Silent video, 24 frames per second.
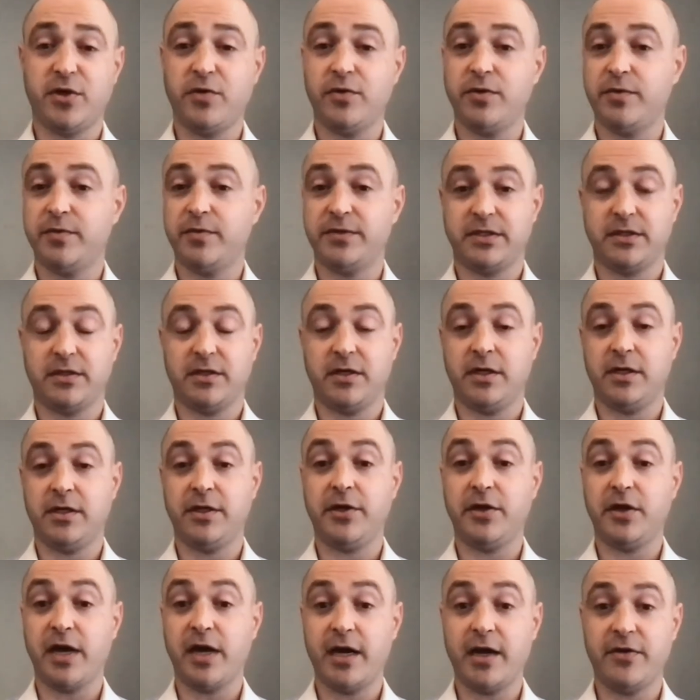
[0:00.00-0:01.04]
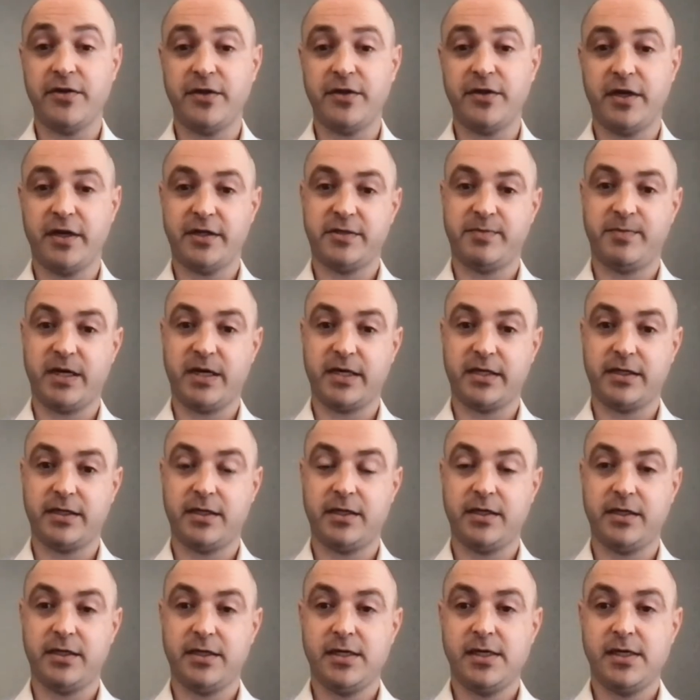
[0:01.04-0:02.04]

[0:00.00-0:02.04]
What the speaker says: It was a little higher than I expected.